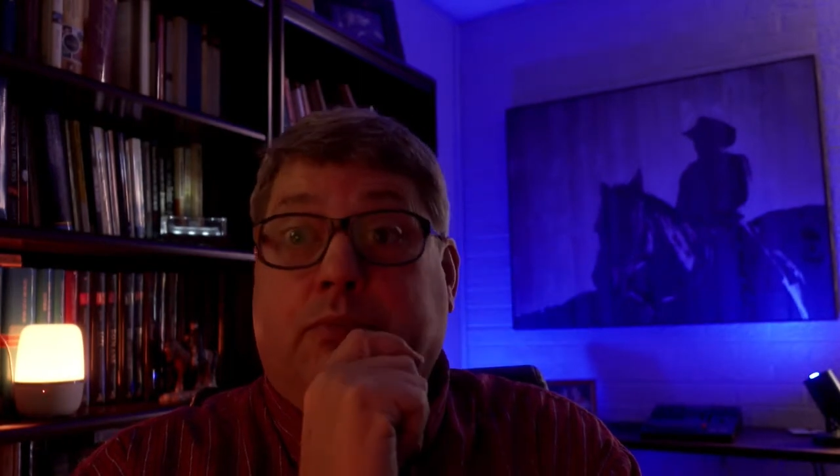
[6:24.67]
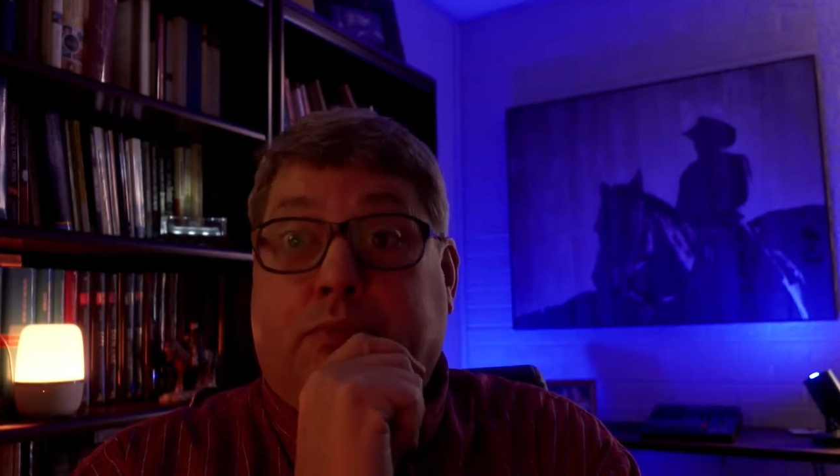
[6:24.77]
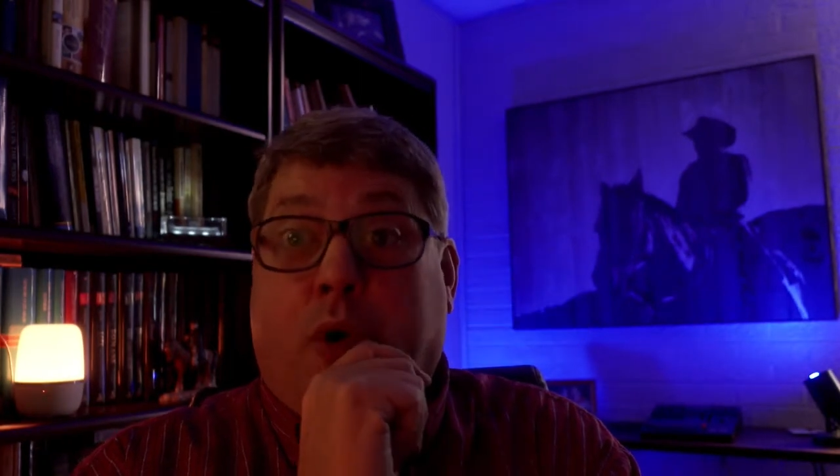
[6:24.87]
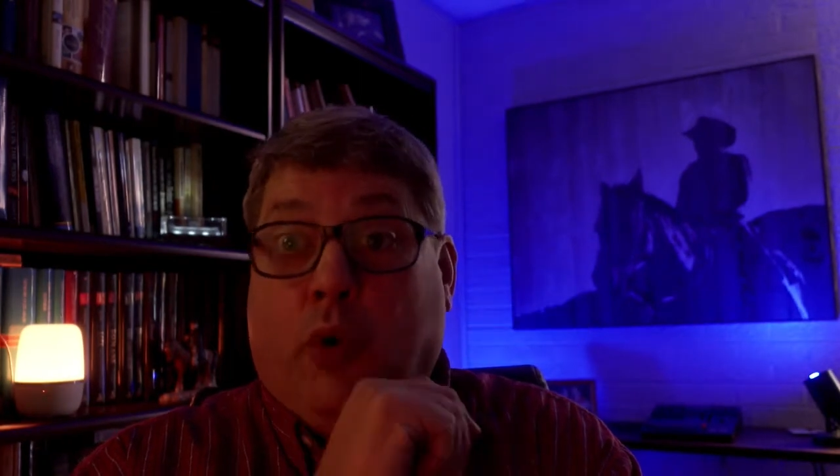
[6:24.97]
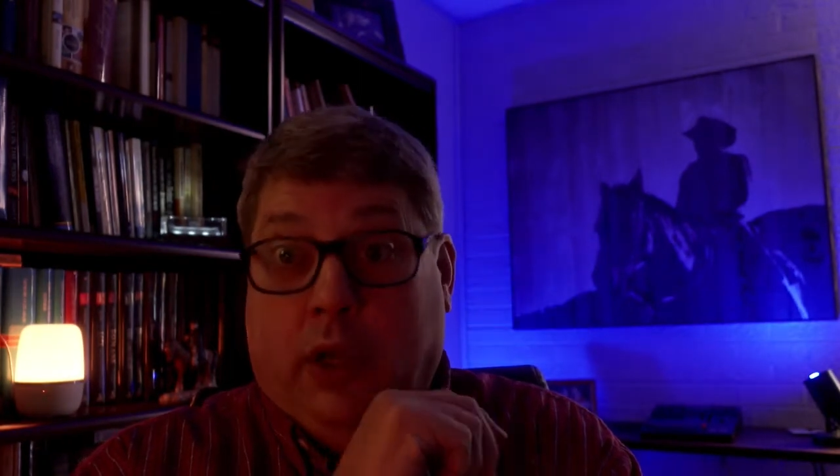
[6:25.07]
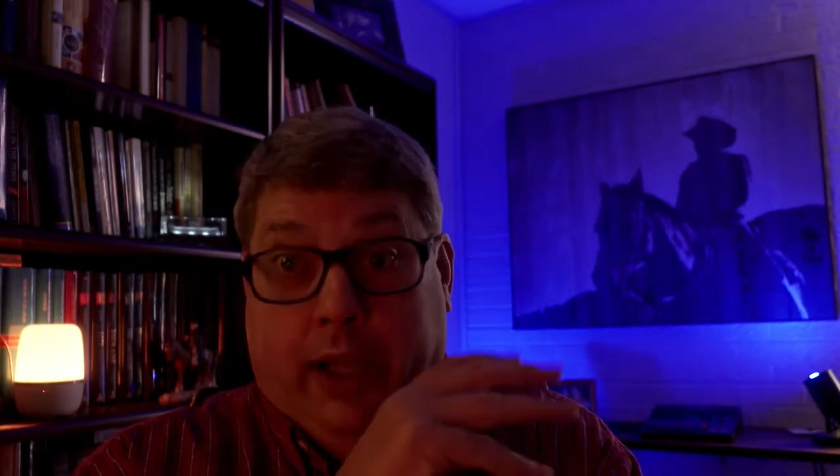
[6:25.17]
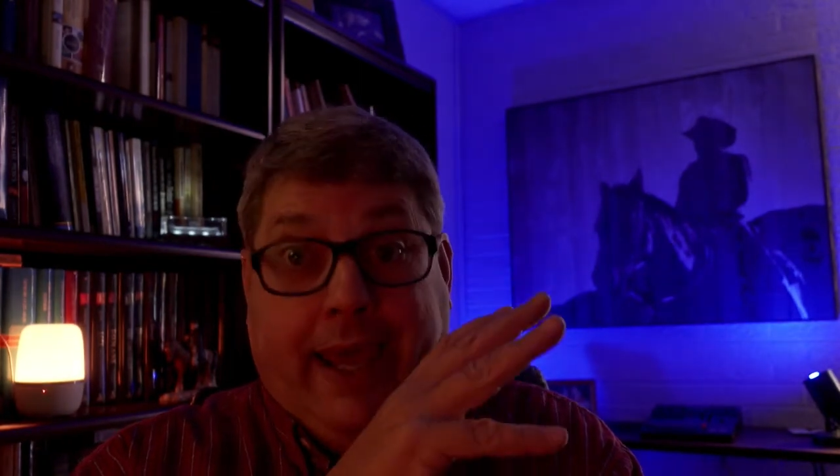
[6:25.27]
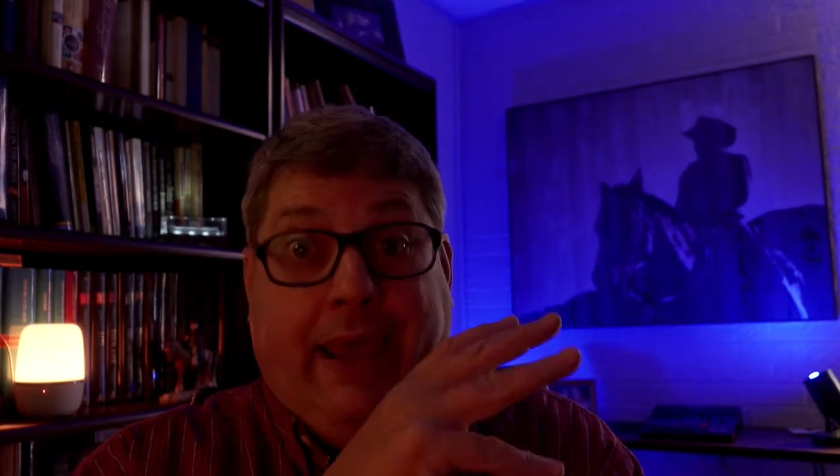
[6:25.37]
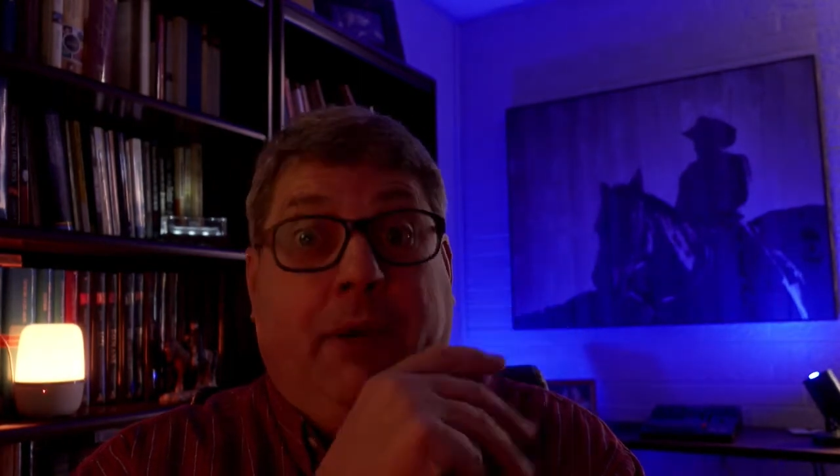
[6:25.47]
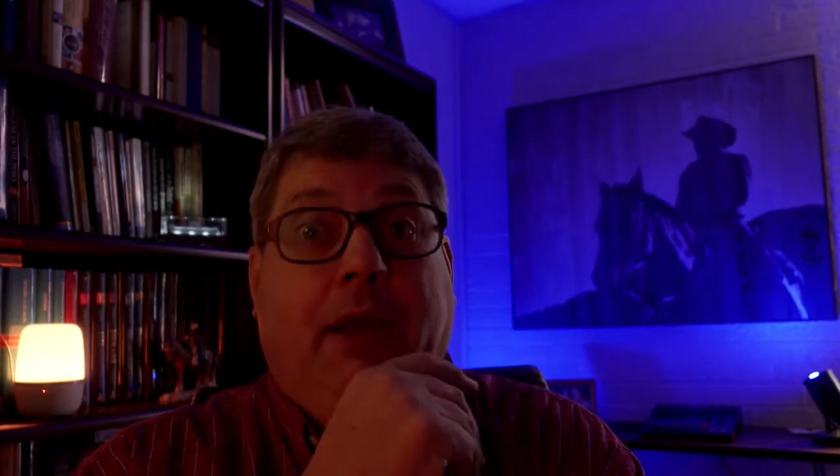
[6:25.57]

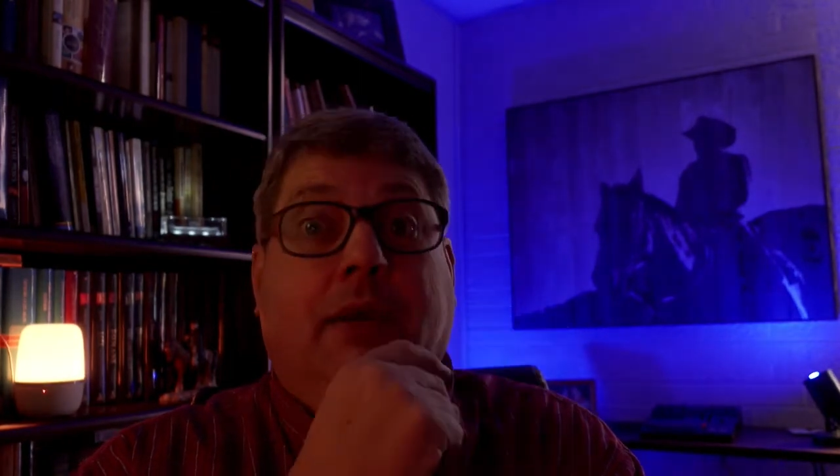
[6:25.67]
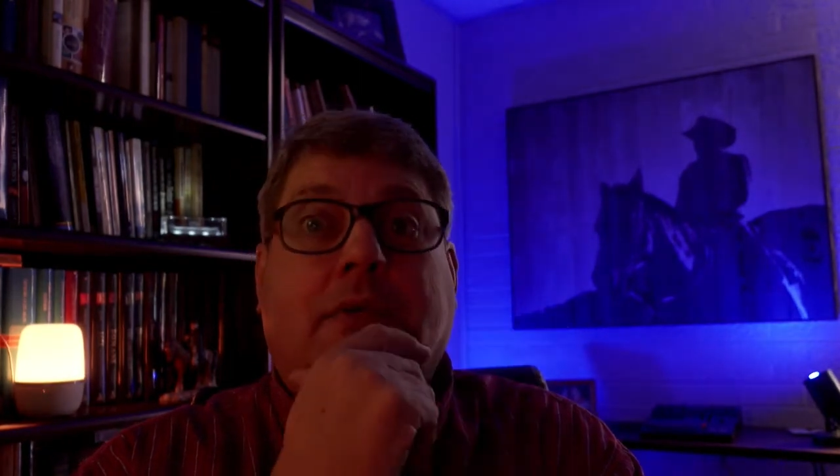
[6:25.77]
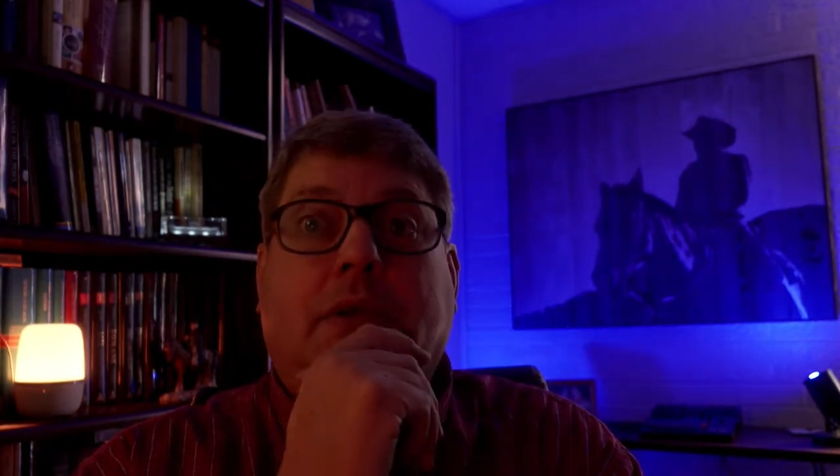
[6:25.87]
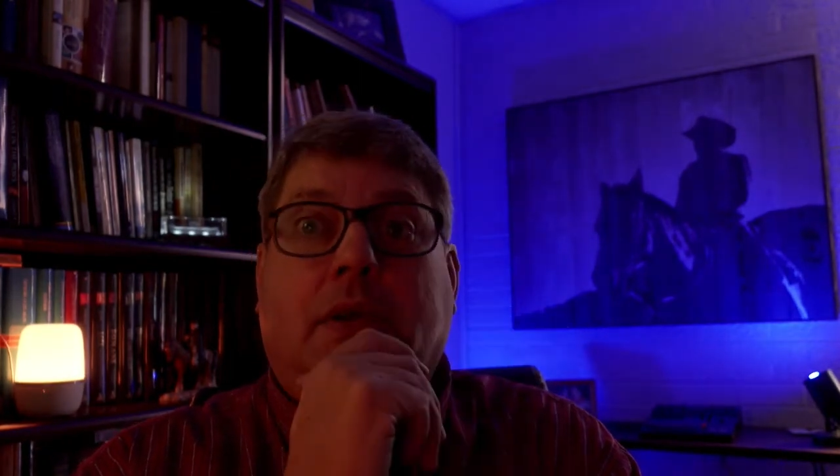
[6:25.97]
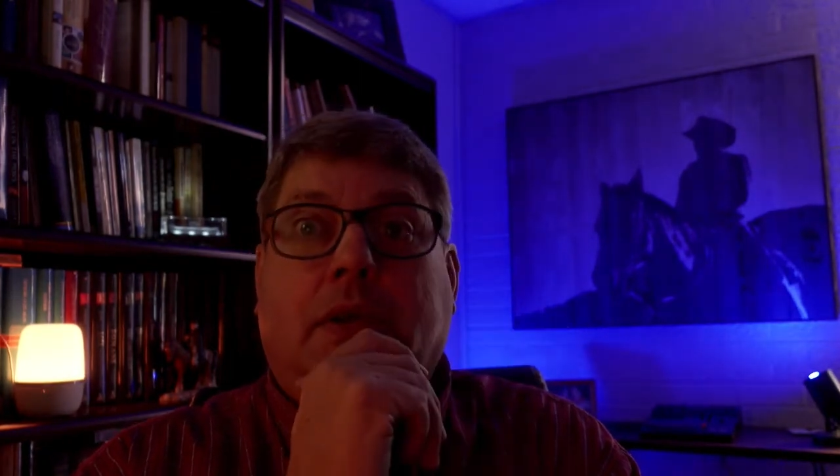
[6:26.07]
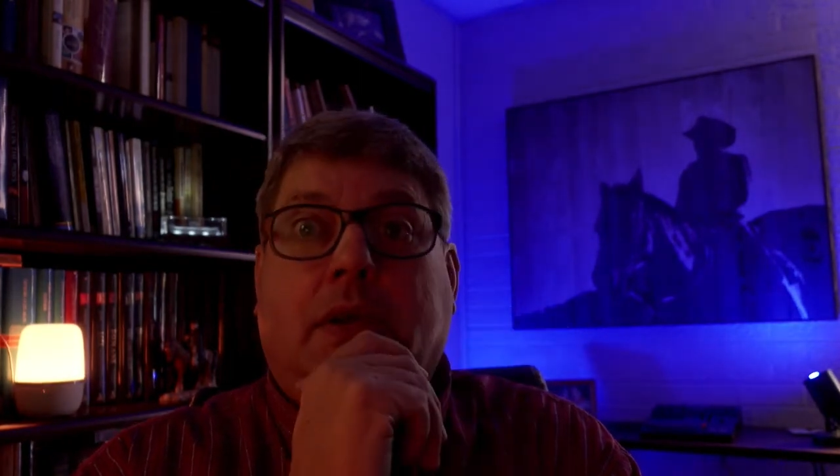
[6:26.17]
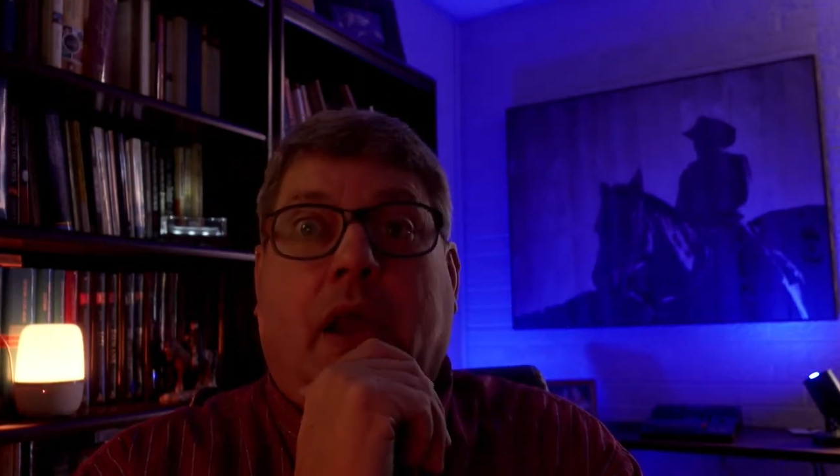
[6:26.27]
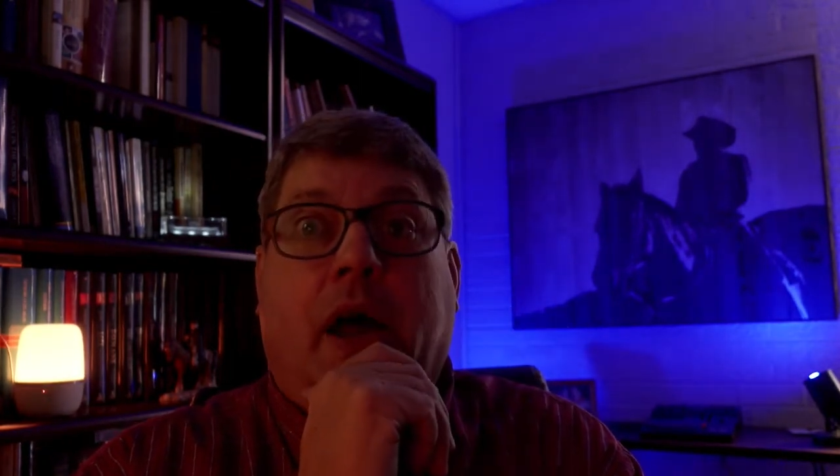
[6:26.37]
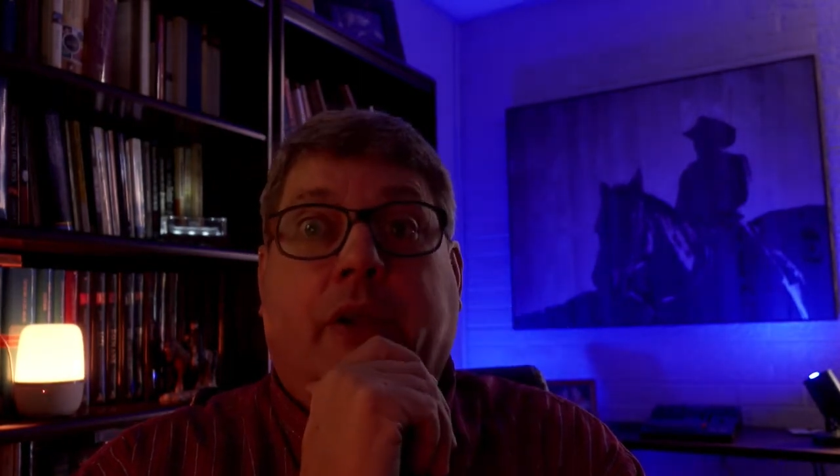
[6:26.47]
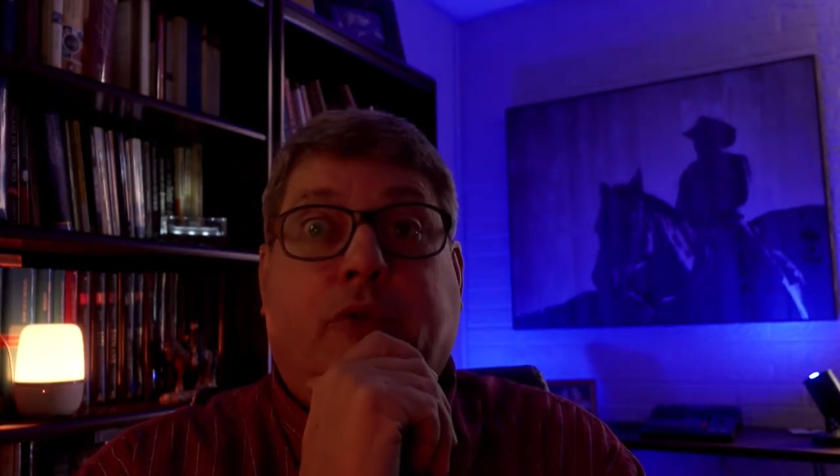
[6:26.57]
proclaiming
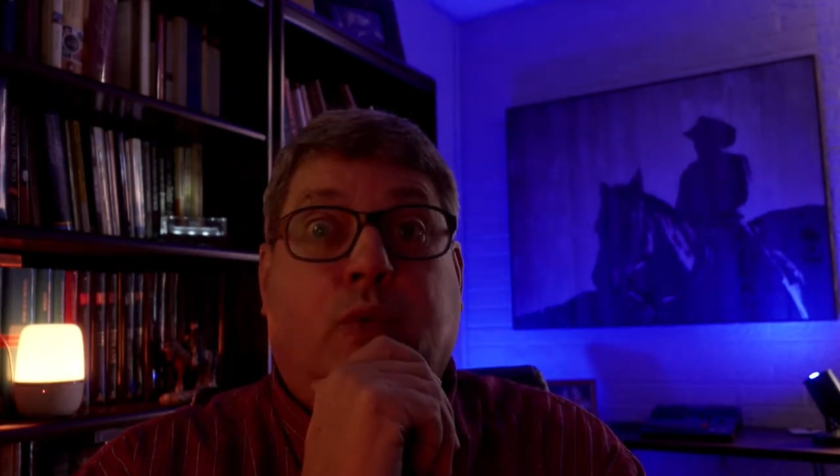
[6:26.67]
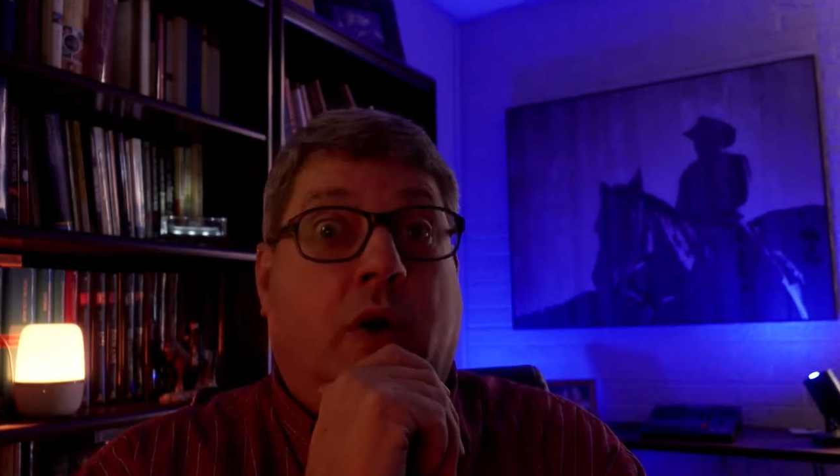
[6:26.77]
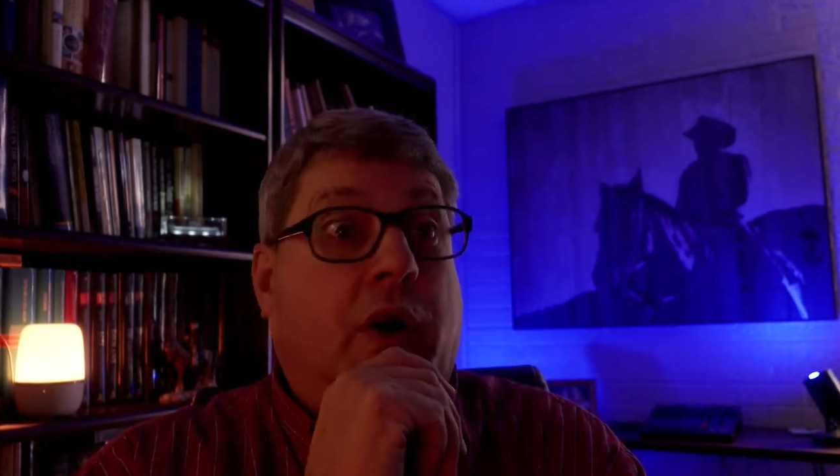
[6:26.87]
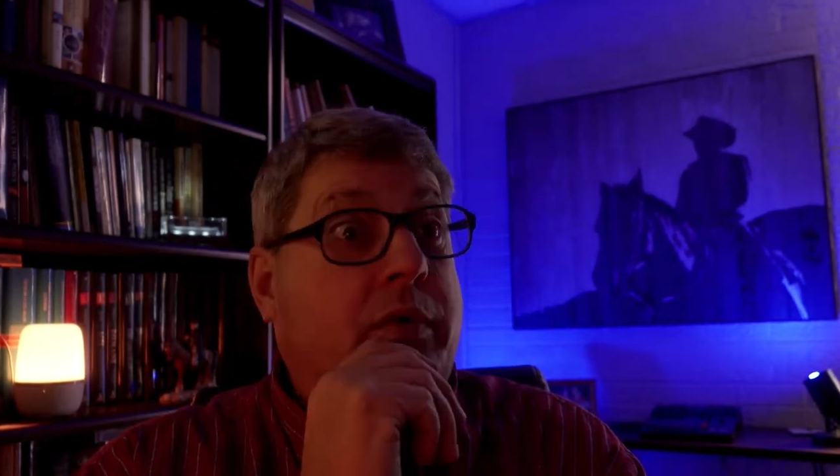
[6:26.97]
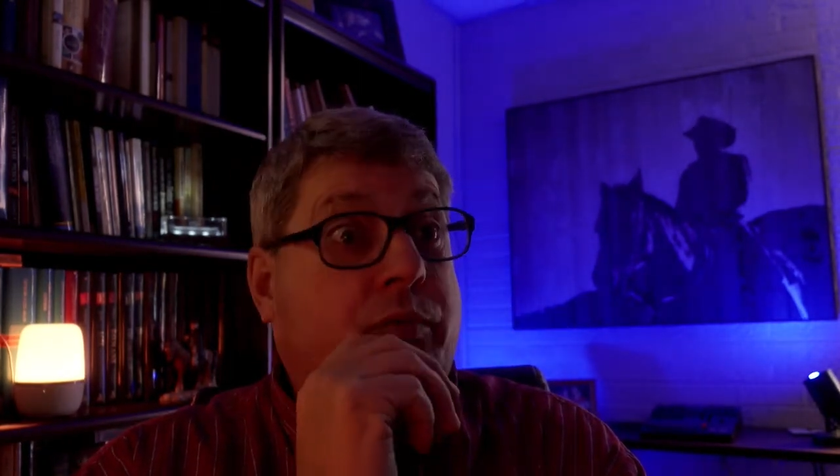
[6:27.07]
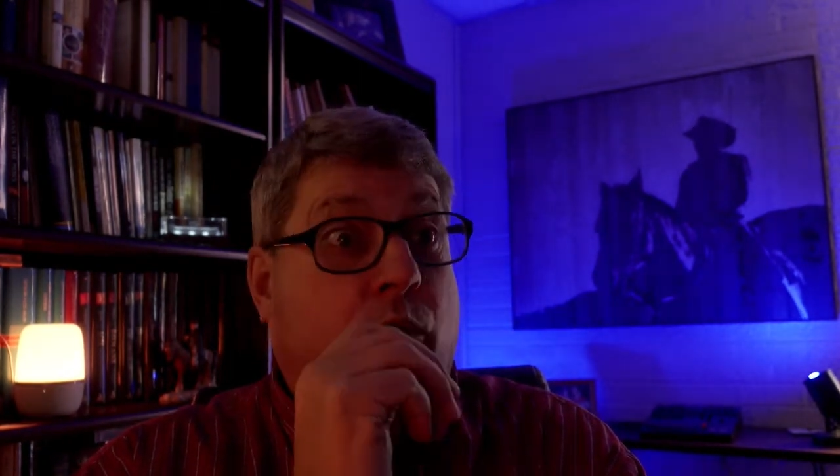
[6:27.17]
God's word?